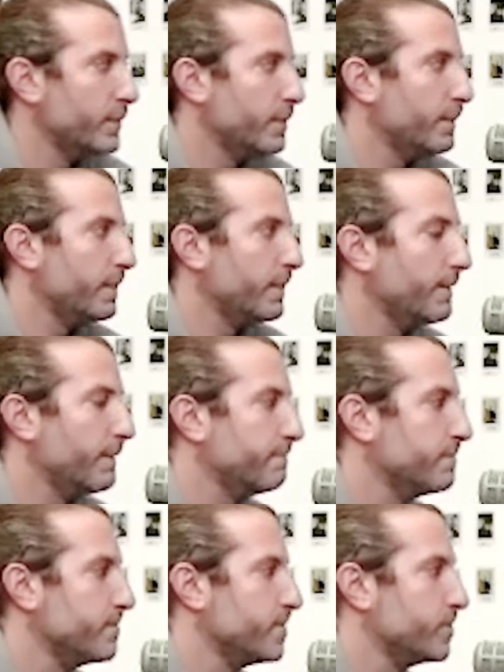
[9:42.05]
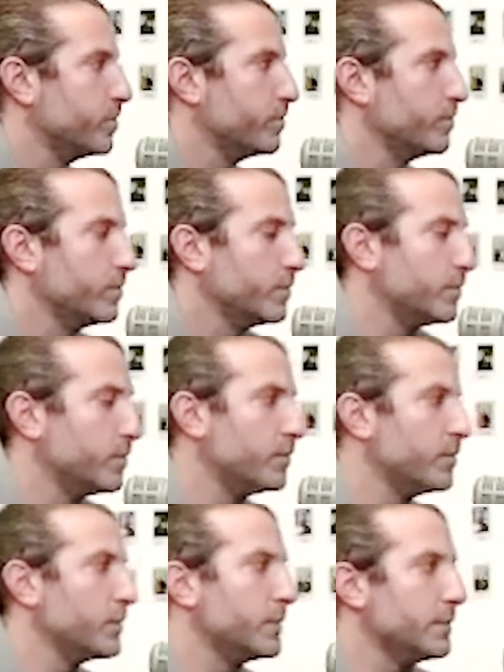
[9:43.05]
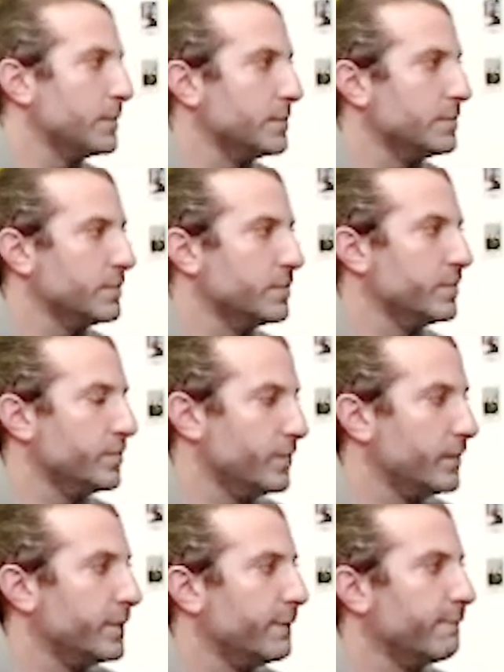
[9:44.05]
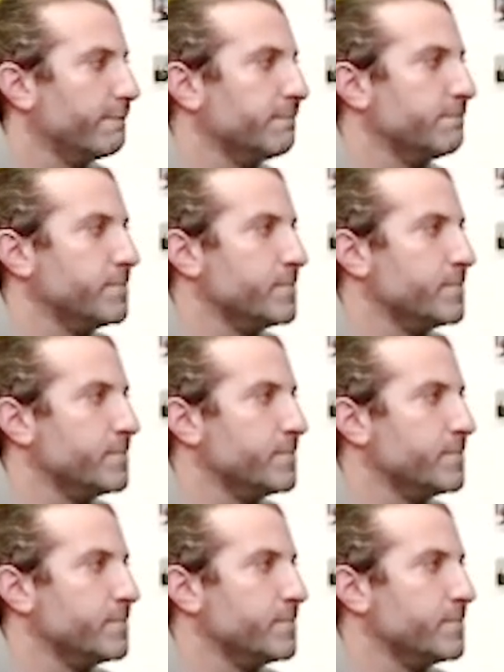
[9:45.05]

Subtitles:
This person isn't speaking.